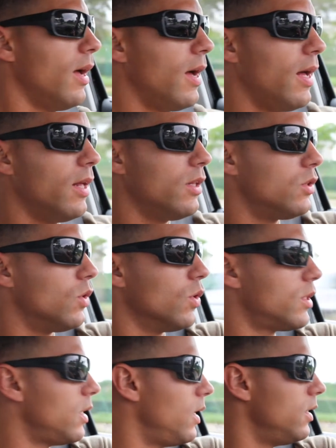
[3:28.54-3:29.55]
uh,
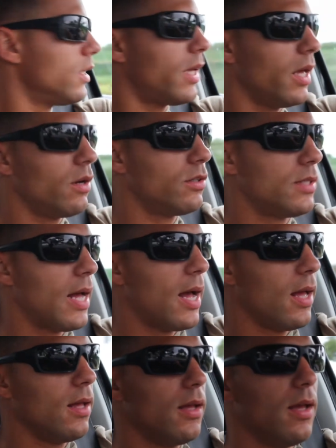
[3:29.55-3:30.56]
those are the indicators
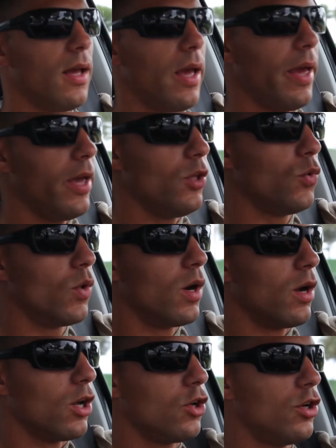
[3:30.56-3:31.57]
that, hey, you
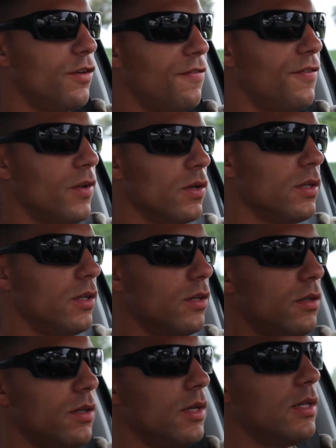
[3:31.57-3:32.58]
are a good field
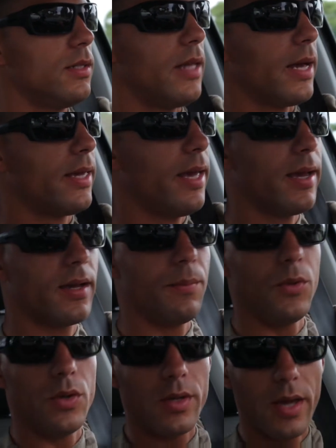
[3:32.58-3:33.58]
leader that can't
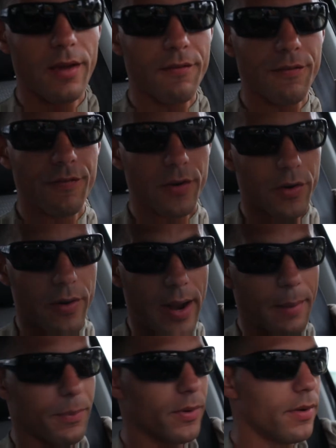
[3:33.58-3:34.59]
communicate for
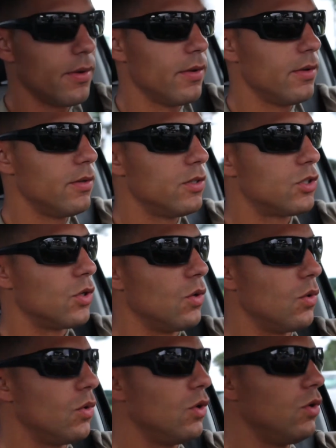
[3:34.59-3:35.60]
crap.
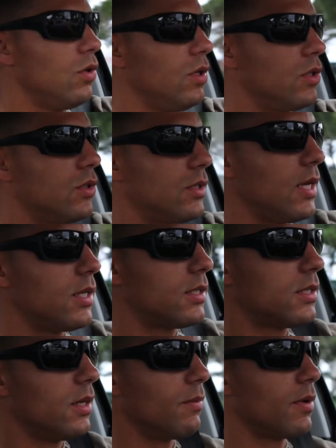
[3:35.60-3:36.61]
So you need to take
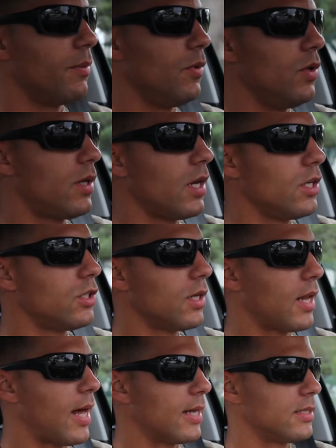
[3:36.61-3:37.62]
some communication
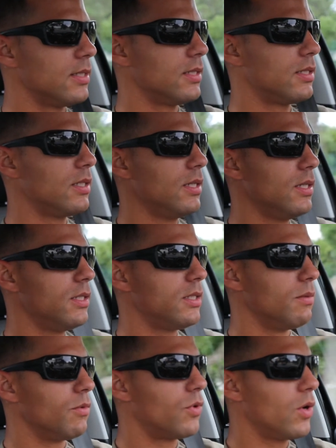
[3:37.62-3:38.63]
classes,
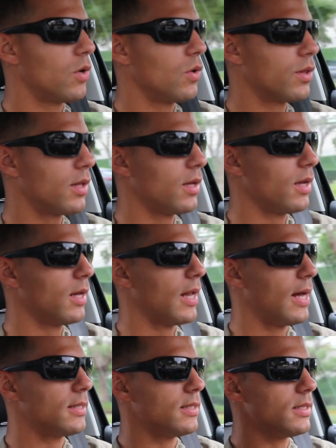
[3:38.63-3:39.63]
some critical thinking
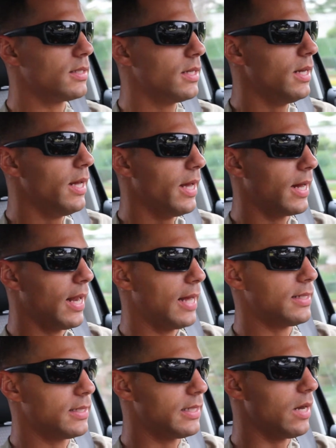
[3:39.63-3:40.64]
classes,
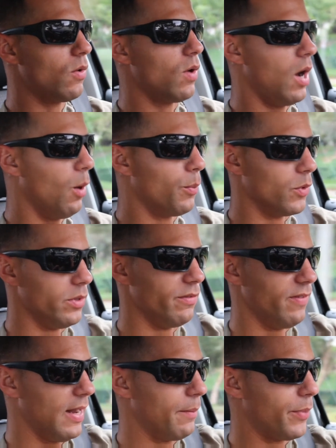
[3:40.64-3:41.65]
classes that will help you
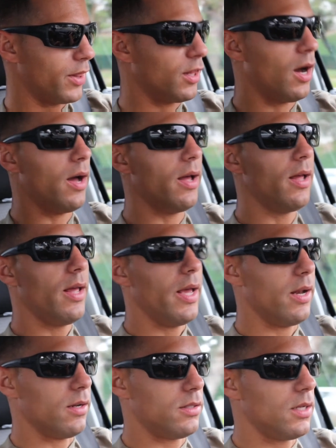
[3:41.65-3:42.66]
develop a thought
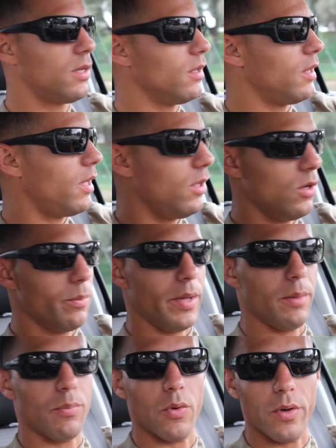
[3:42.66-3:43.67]
and articulate your
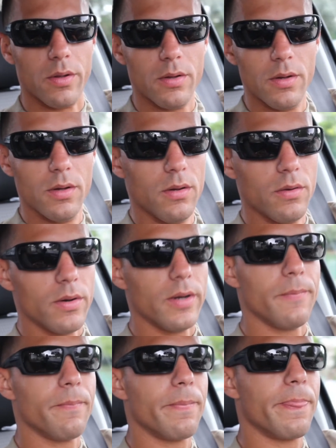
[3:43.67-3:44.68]
main point,
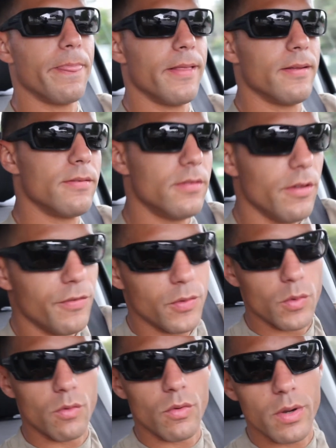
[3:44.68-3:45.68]
right? If
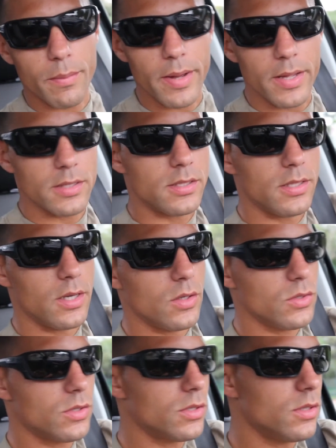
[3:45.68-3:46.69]
you want one of my
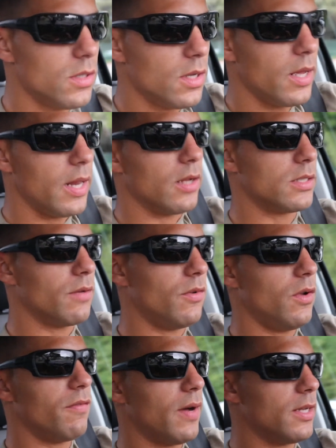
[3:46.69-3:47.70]
NCOs, and I was giving
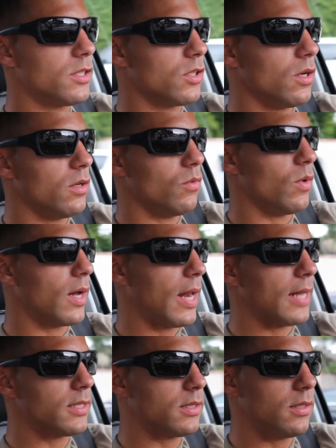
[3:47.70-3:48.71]
you advice on what
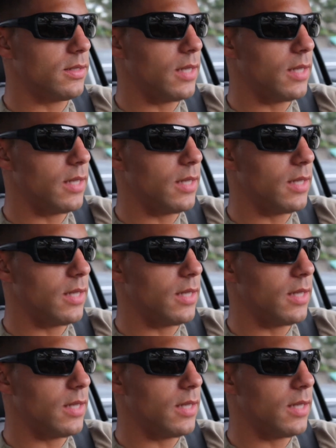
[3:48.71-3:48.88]
classes to